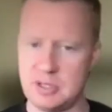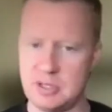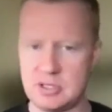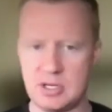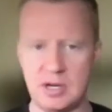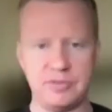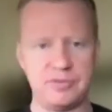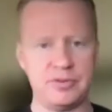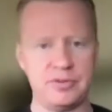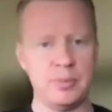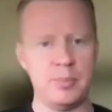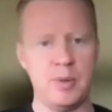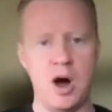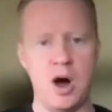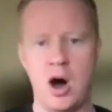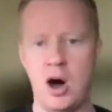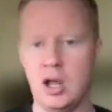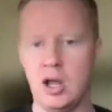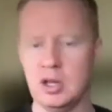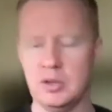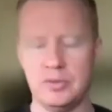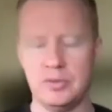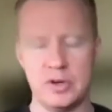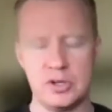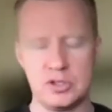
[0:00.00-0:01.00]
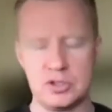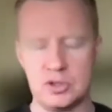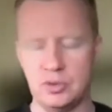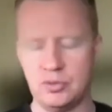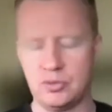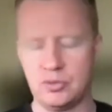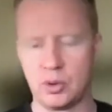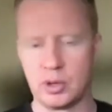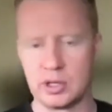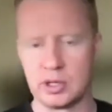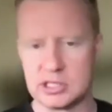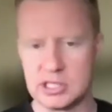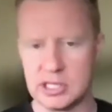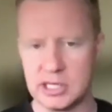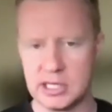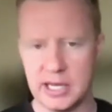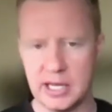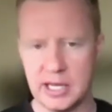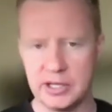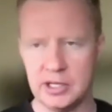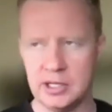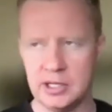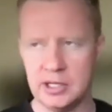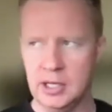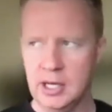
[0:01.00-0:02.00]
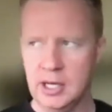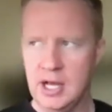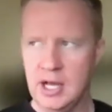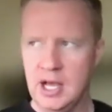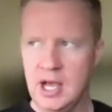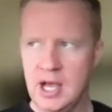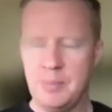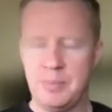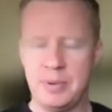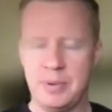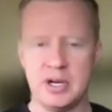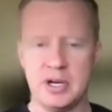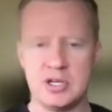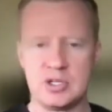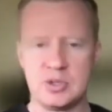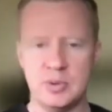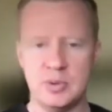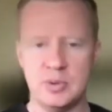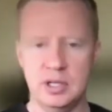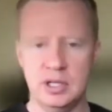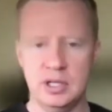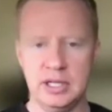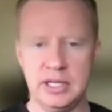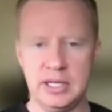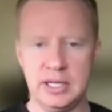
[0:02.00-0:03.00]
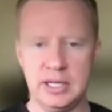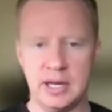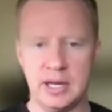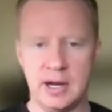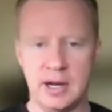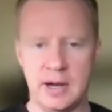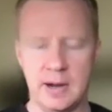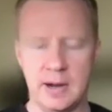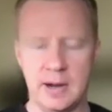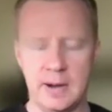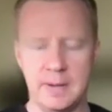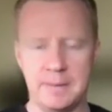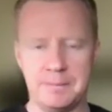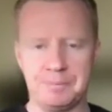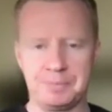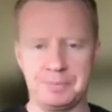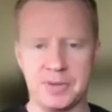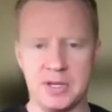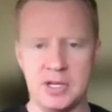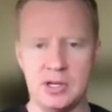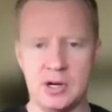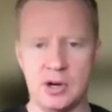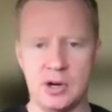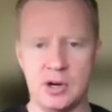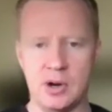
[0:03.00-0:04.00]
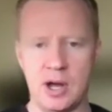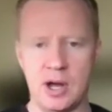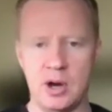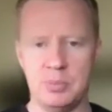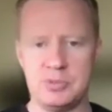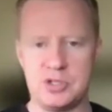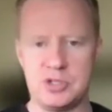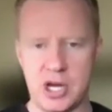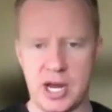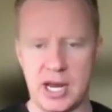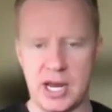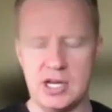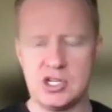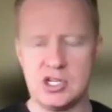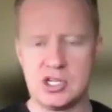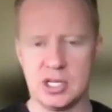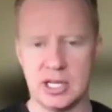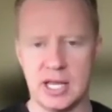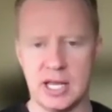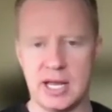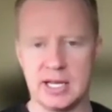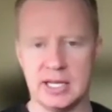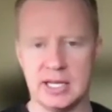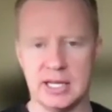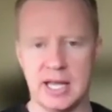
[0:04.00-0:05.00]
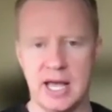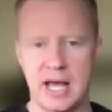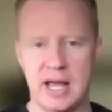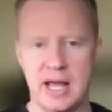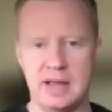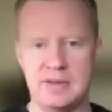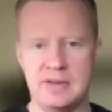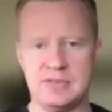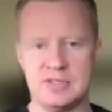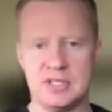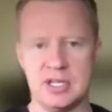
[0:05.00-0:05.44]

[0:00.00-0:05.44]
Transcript: It's stuff from all of us who've worked together, but it's really, helped change a lot of lives.